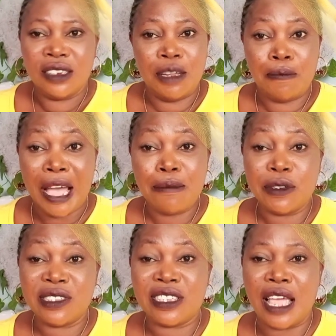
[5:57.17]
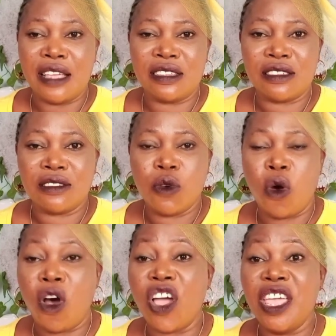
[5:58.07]
The Bible says,
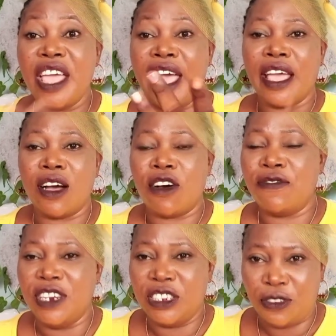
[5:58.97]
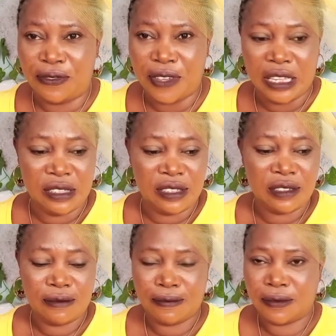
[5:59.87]
"O ye of little
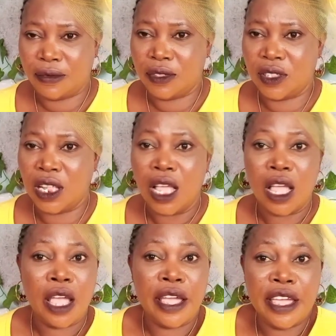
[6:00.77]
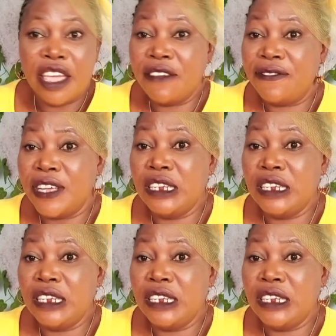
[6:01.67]
faith, if